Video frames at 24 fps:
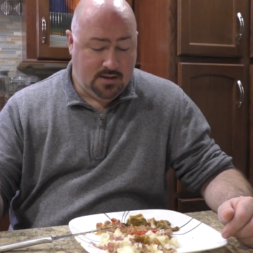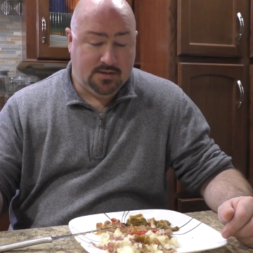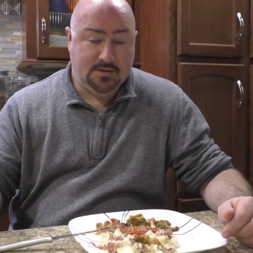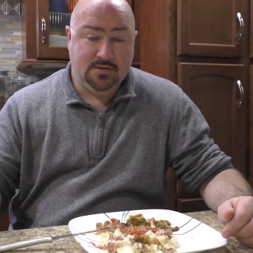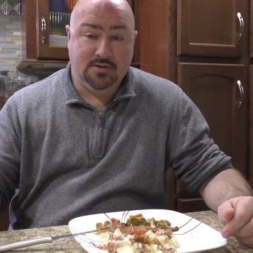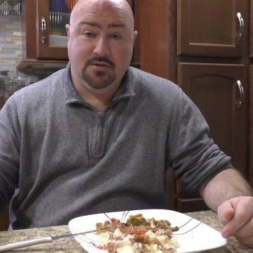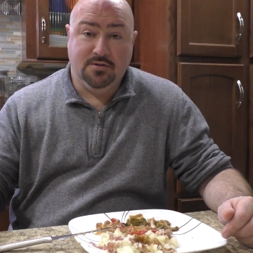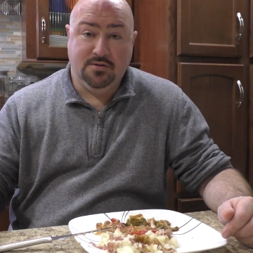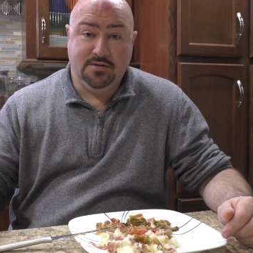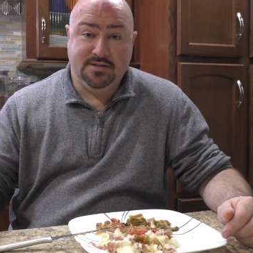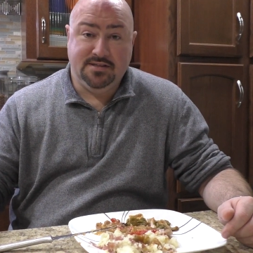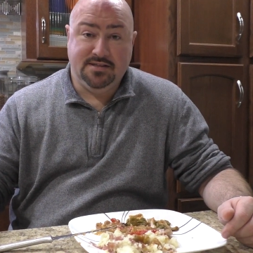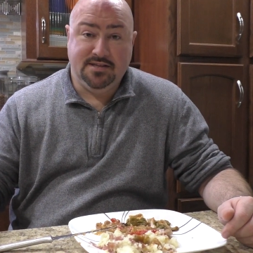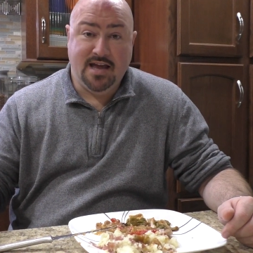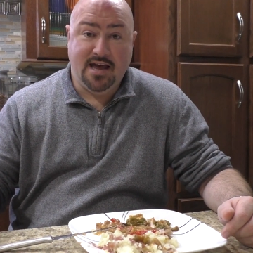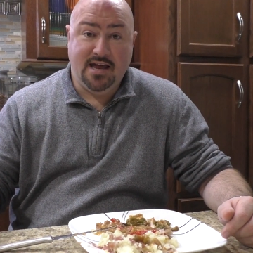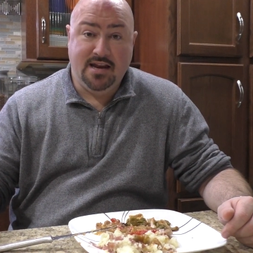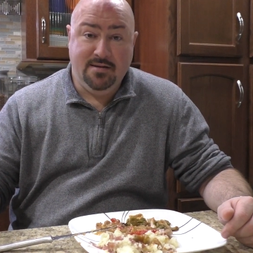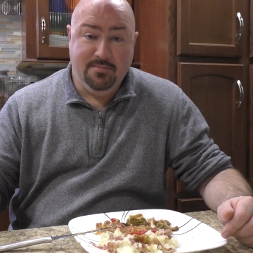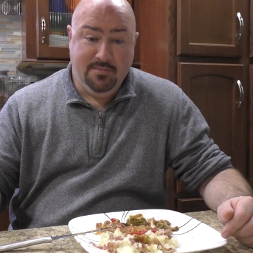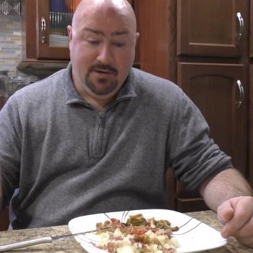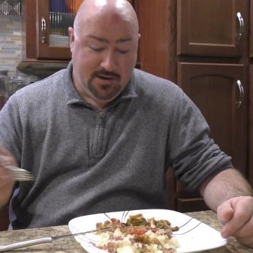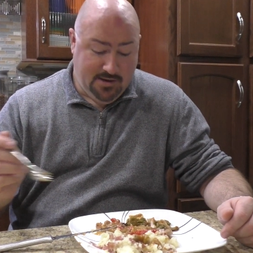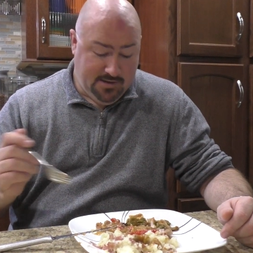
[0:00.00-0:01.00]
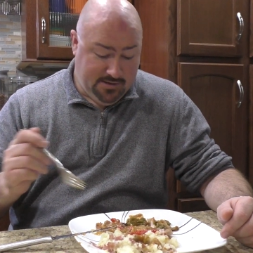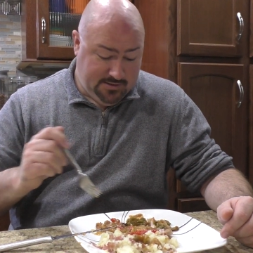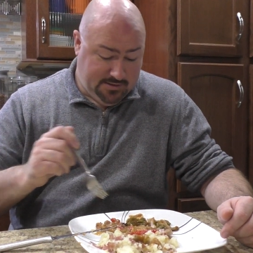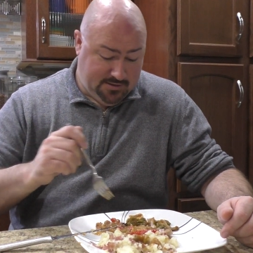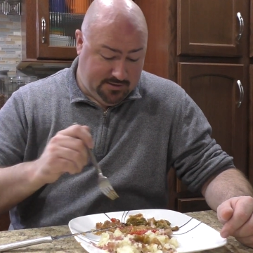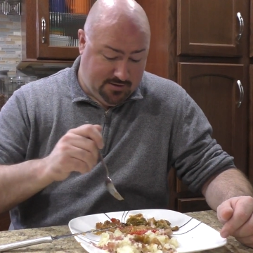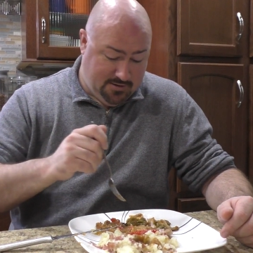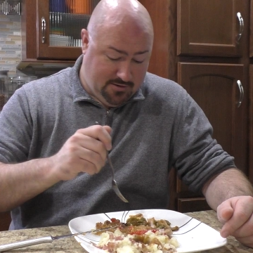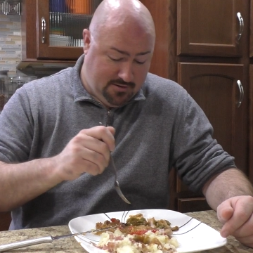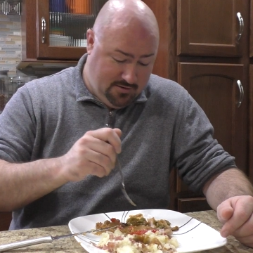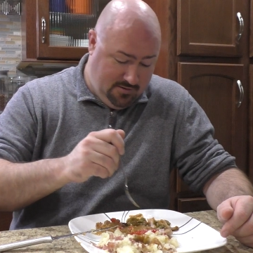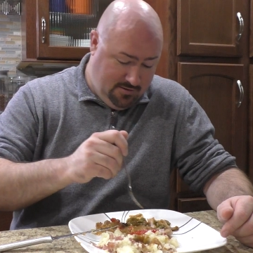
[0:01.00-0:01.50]
so it's Daddy Bite's
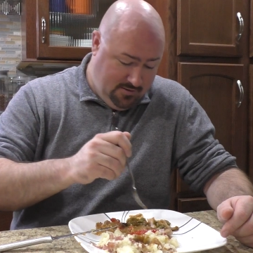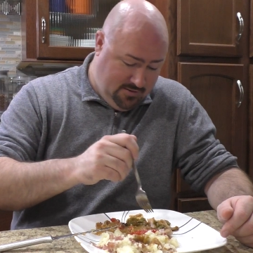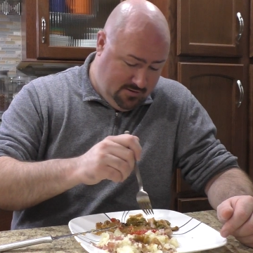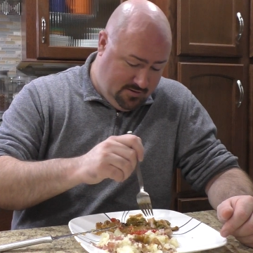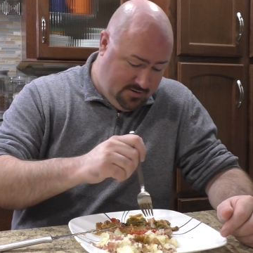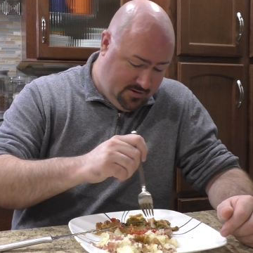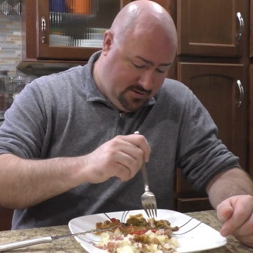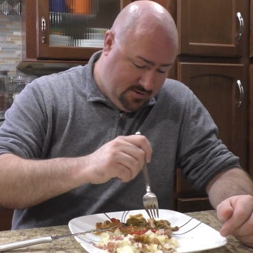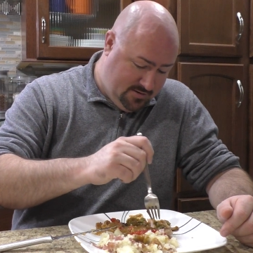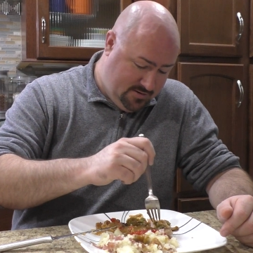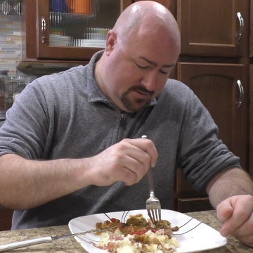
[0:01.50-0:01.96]
turn.